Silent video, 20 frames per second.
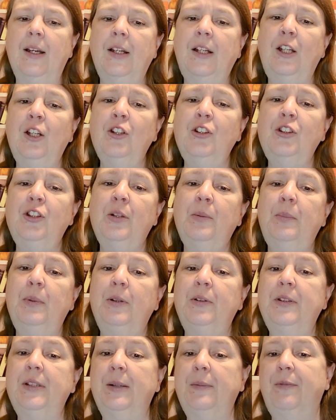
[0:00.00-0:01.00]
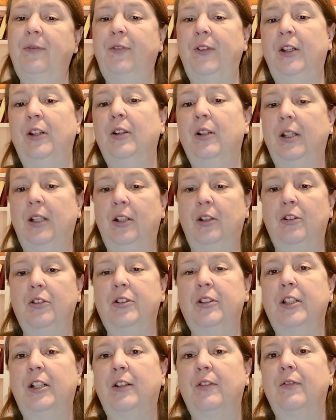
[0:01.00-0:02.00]
Kirsha built up fear in
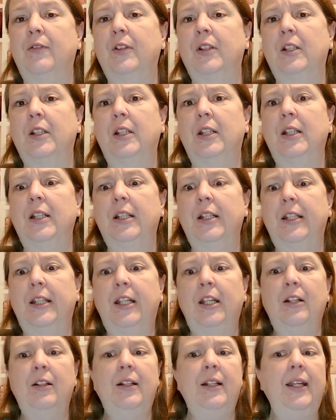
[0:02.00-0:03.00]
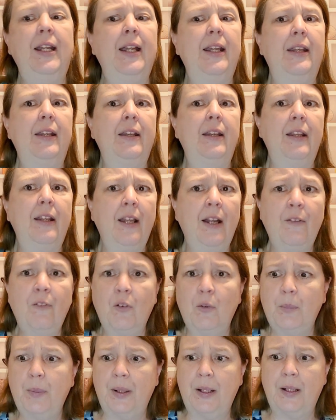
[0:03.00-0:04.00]
herself. Kirian had
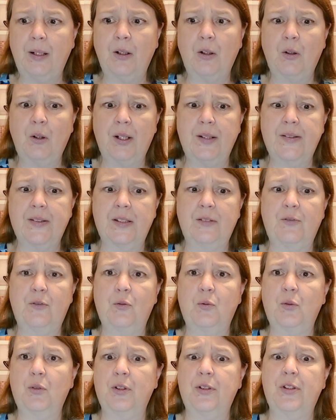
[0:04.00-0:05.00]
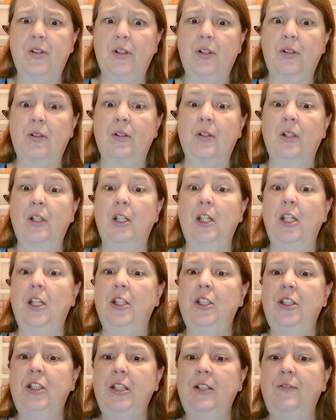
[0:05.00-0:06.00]
never been aggressive towards her.
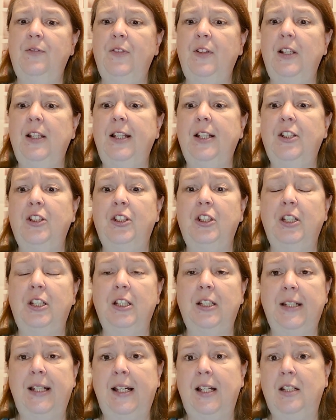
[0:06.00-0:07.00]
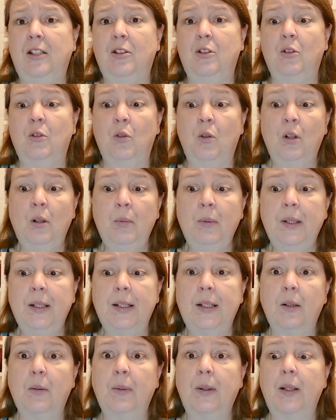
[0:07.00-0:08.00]
She had felt like she could act
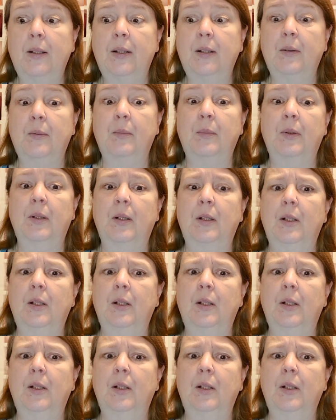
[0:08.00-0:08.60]
normally around him